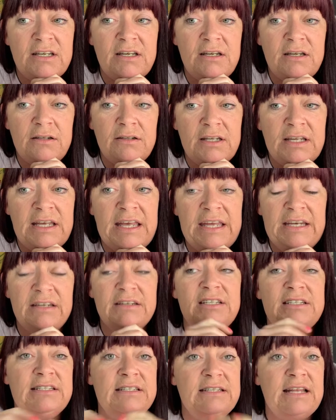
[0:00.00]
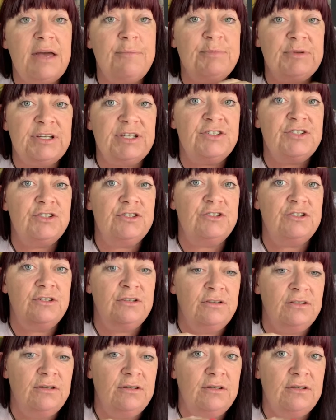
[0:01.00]
part of lockdown before I really
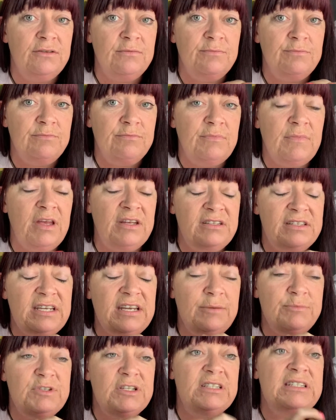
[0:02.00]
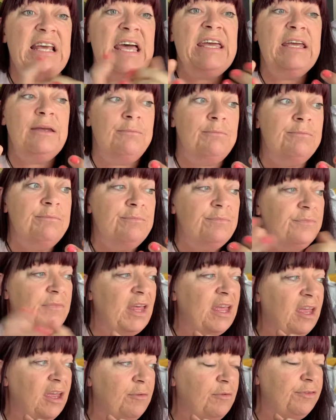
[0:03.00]
noticed a few extra customers and
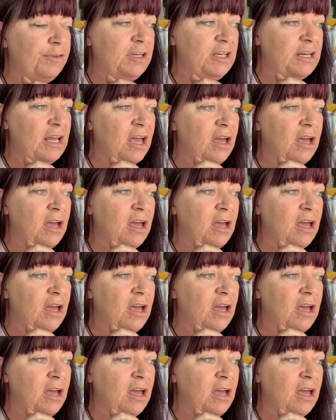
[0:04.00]
stuff.